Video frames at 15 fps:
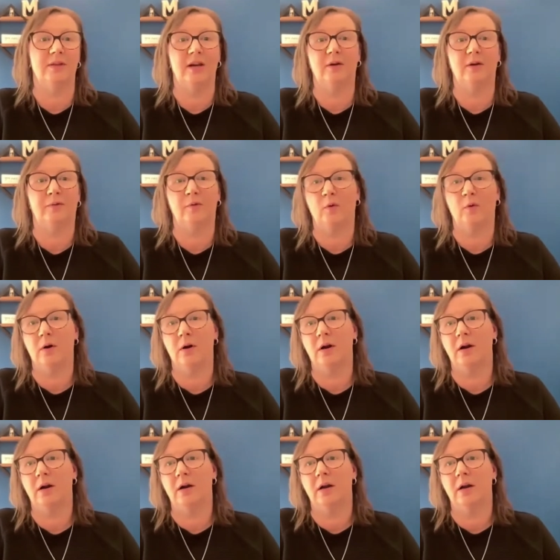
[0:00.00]
so,
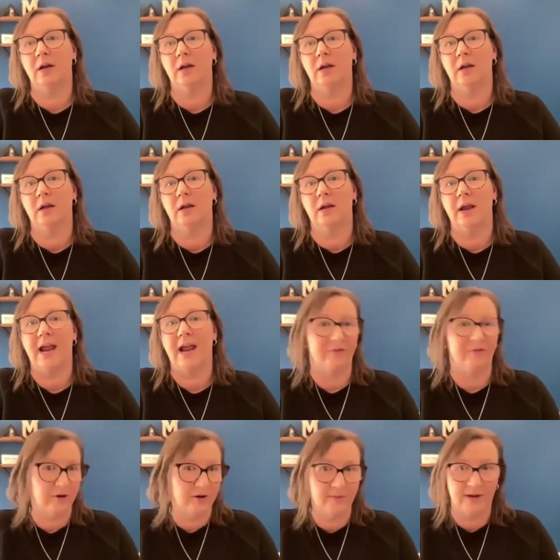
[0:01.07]
therefore,
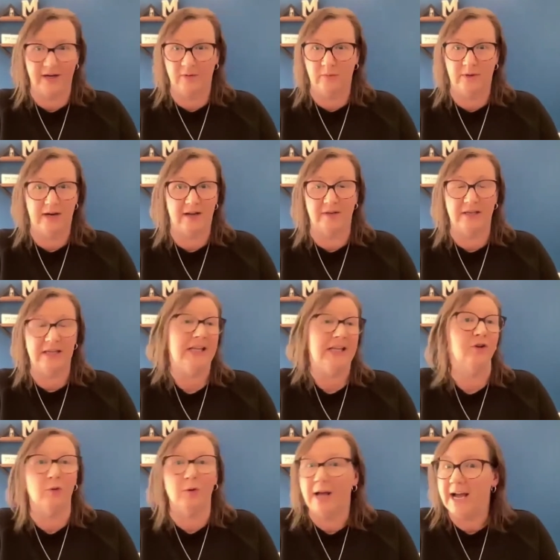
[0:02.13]
everybody would have
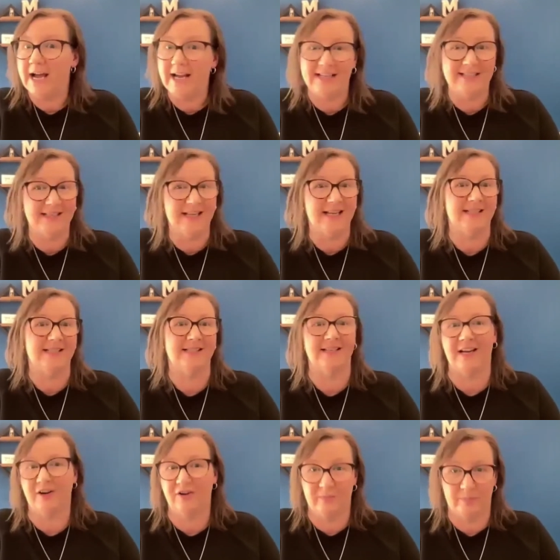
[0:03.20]
equal
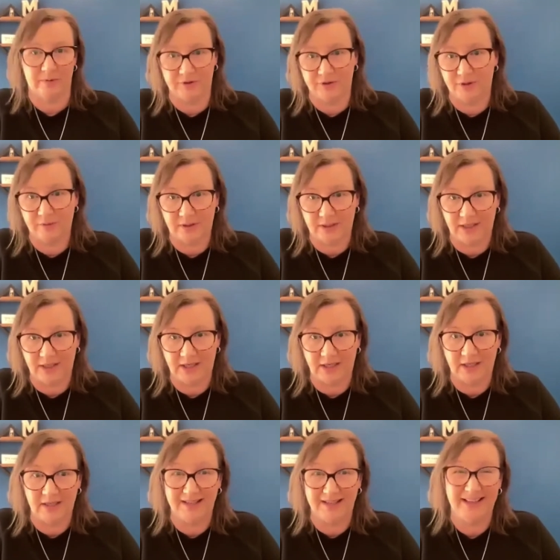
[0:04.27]
access and
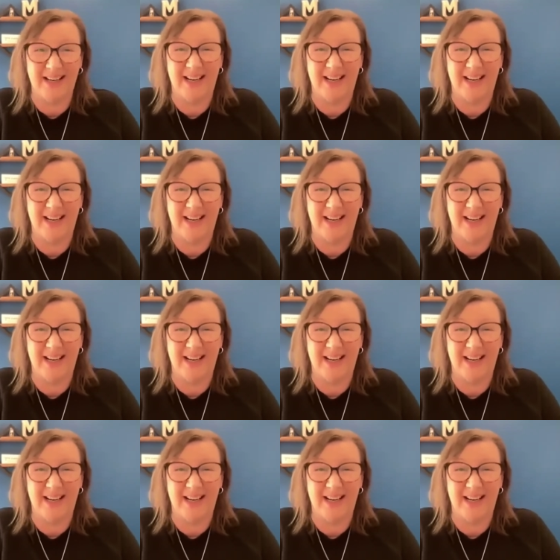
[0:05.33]
opportunity.